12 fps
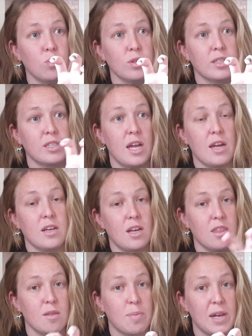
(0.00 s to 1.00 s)
will stand
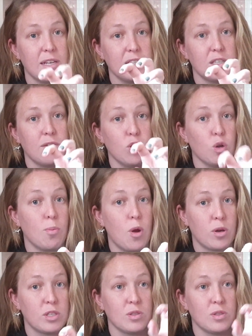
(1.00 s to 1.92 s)
in the place of your mark.